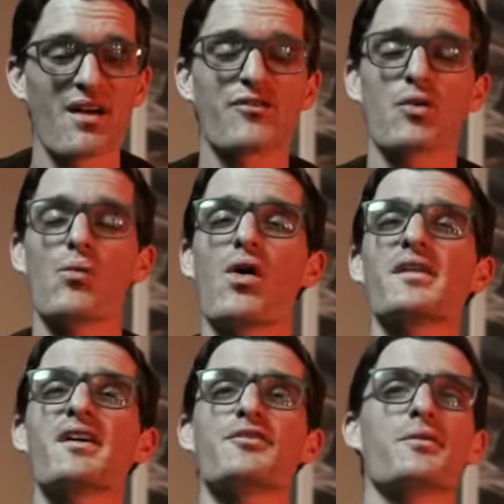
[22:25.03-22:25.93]
for
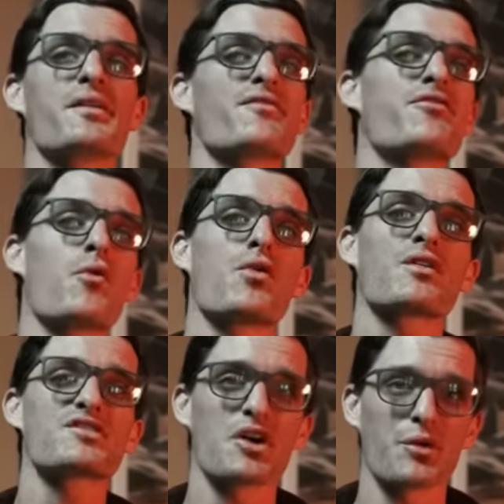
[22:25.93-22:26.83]

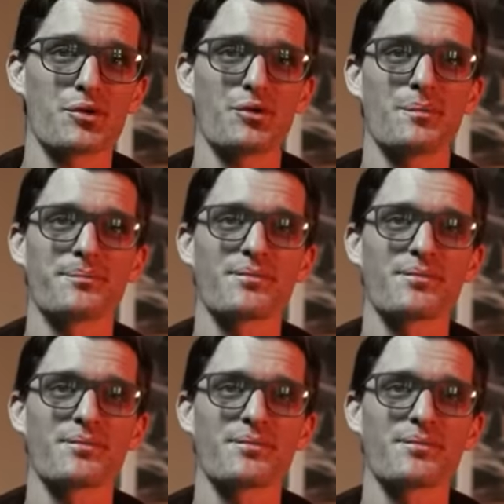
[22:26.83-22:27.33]
104 total,